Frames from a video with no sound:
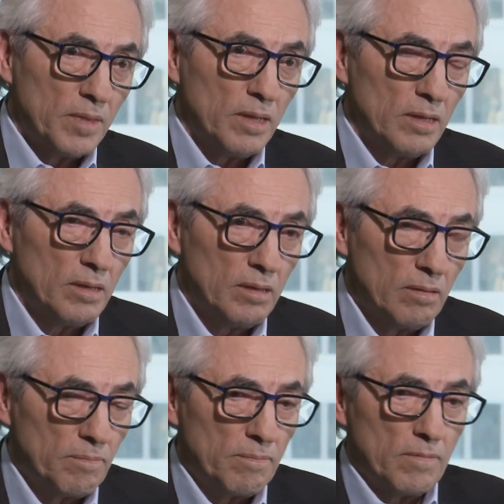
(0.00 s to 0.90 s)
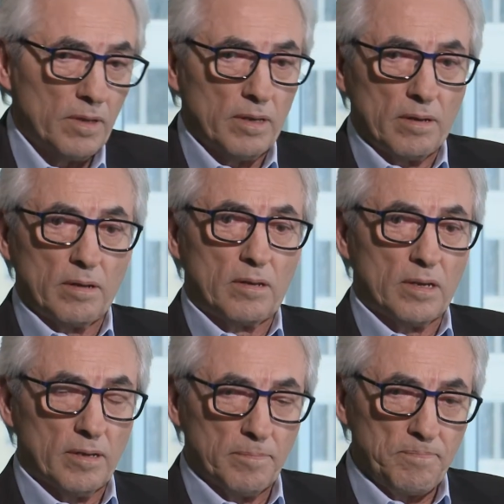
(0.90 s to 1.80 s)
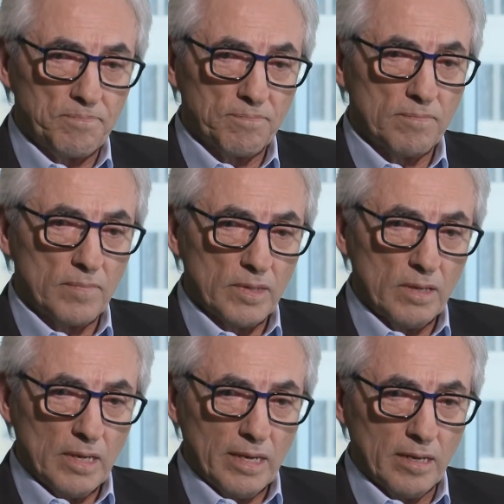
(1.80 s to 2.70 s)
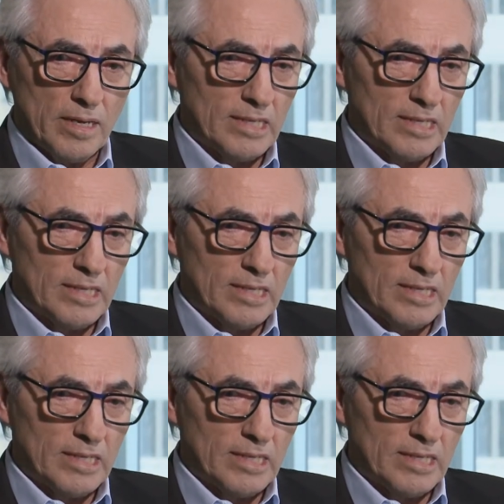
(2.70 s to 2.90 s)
Uh, and uh, it